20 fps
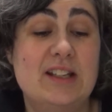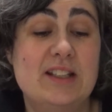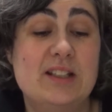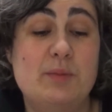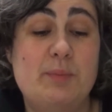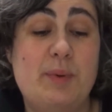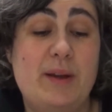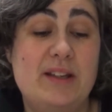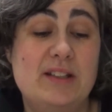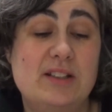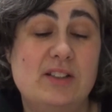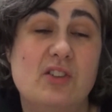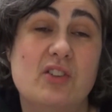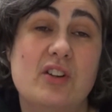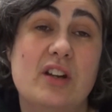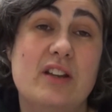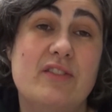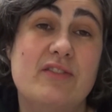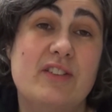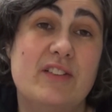depending
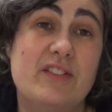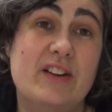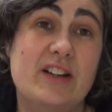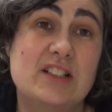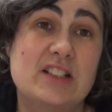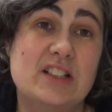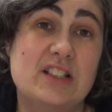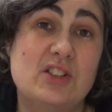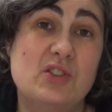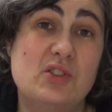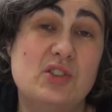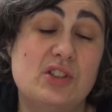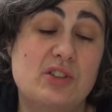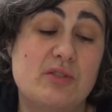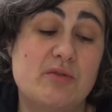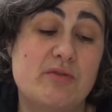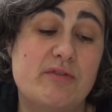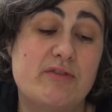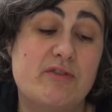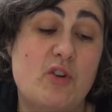on if I've actually used
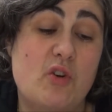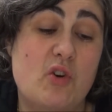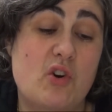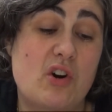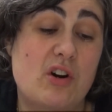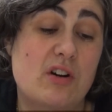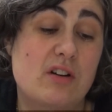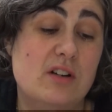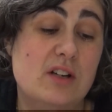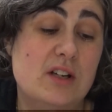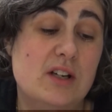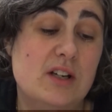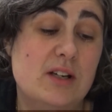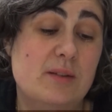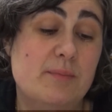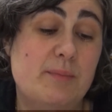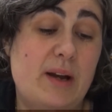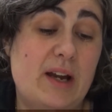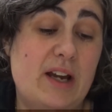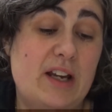them for
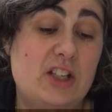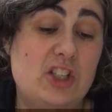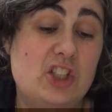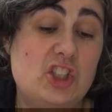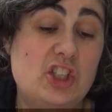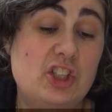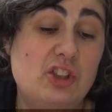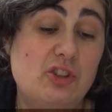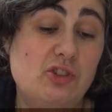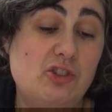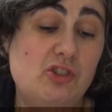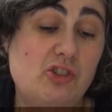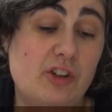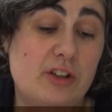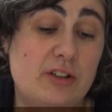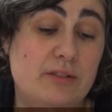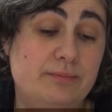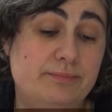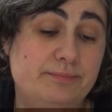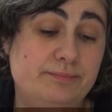my
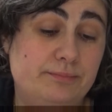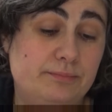children.